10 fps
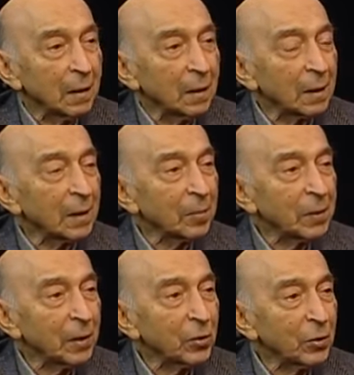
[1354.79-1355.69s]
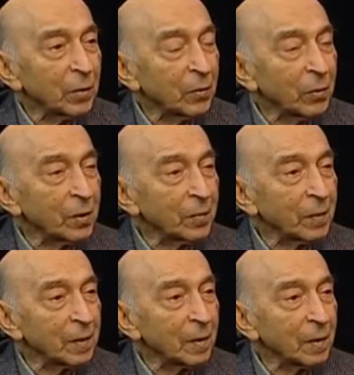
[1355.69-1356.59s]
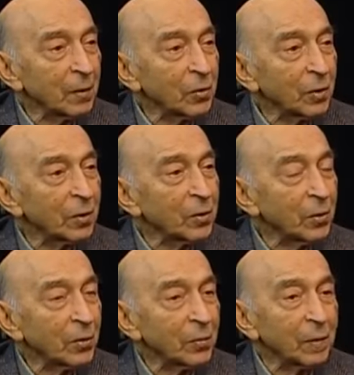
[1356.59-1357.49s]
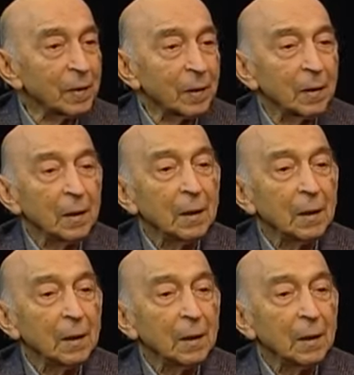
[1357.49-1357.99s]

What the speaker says: adaptation using fuzzy logic is neurofuzzy.